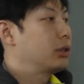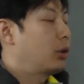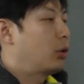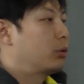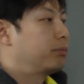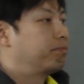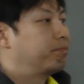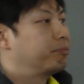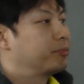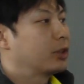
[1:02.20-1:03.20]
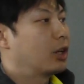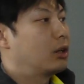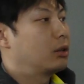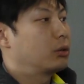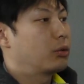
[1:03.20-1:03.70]
So
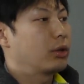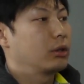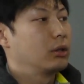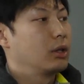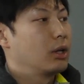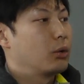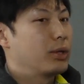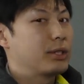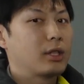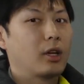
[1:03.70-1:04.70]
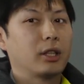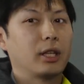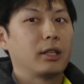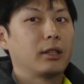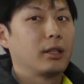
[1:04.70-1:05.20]
uh, we
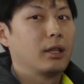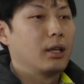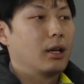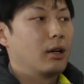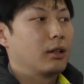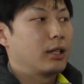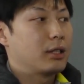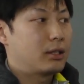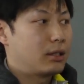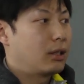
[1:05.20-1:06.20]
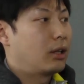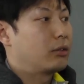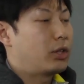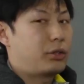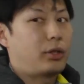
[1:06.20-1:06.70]
studied uh, this
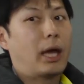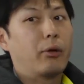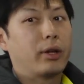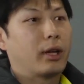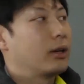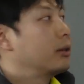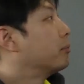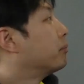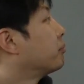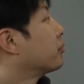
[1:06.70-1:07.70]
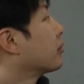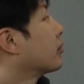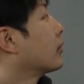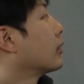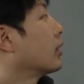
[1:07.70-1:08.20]
uh, this area.
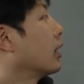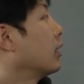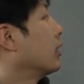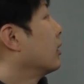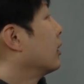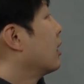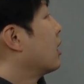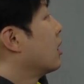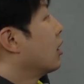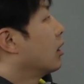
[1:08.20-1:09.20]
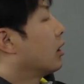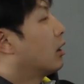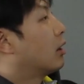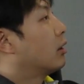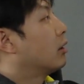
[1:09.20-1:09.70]
And
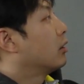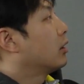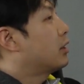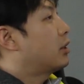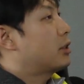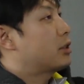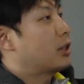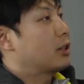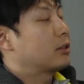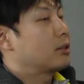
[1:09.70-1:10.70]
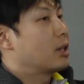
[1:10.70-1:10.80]
uh, this is the